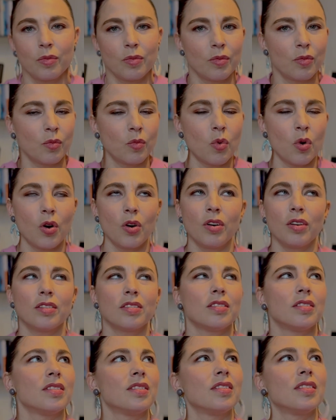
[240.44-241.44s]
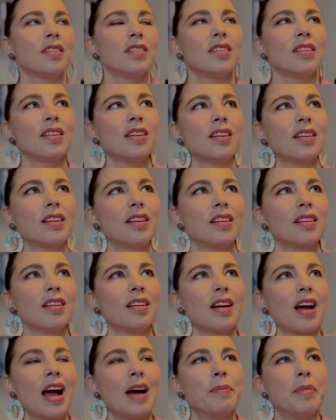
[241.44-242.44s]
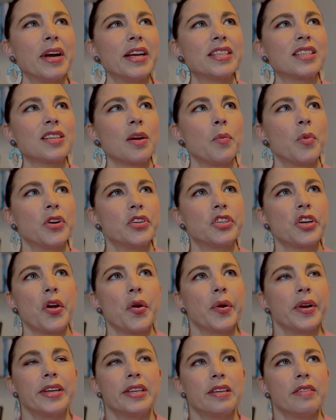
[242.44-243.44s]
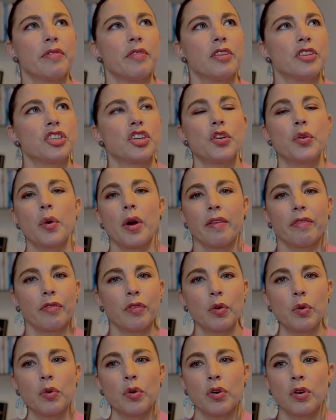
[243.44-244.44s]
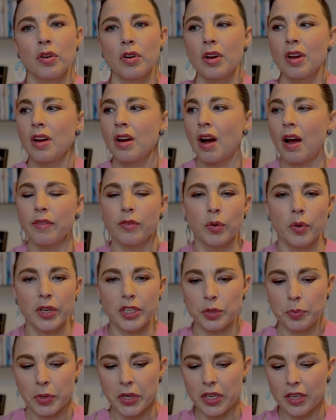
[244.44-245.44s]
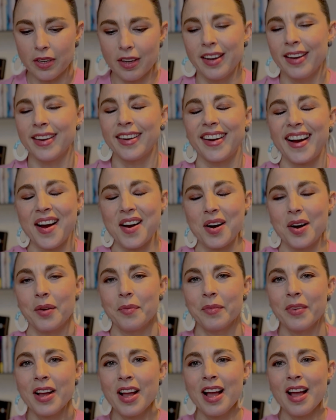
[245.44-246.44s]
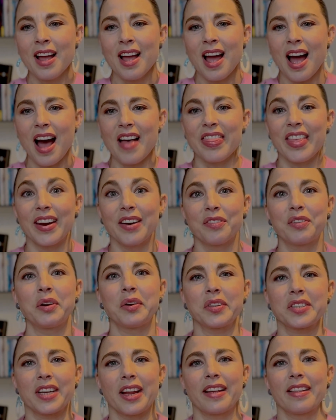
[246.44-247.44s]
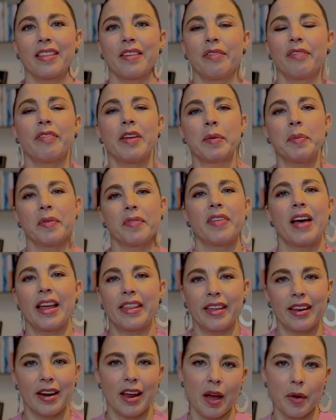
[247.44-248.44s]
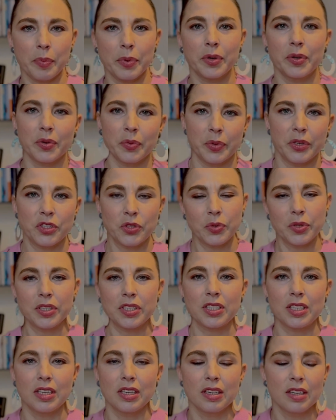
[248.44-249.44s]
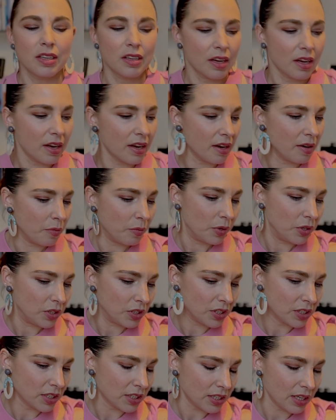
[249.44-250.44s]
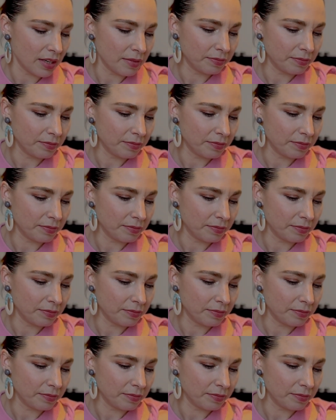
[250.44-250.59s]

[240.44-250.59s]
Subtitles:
what, am I someone totally different to who I've thought I've always been? And then of course, like, the flip of that then happened, which was that it was,